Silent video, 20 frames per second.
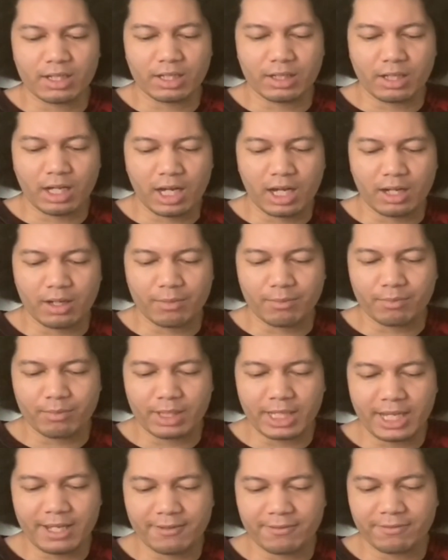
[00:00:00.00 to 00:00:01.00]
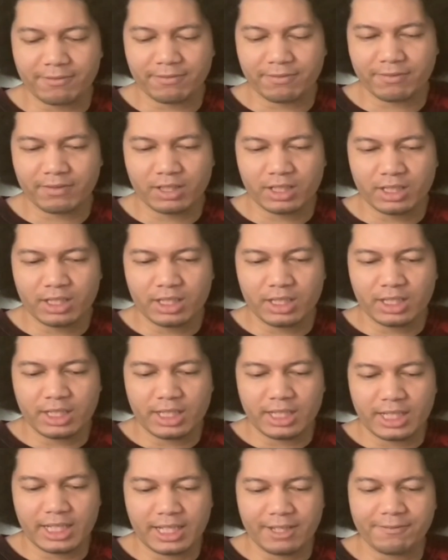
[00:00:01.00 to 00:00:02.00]
if
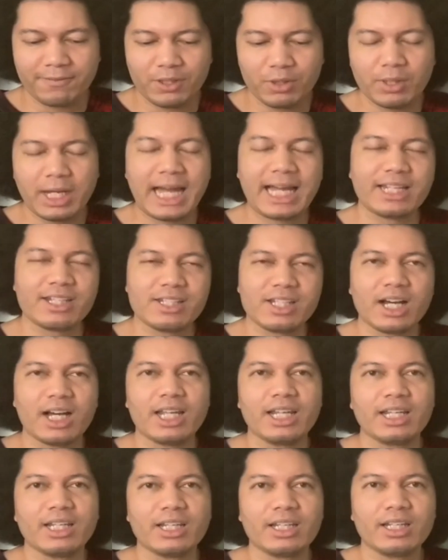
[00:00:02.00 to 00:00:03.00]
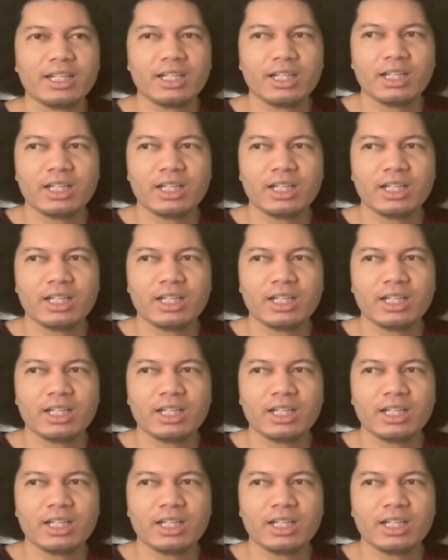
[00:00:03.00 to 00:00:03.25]
you had done,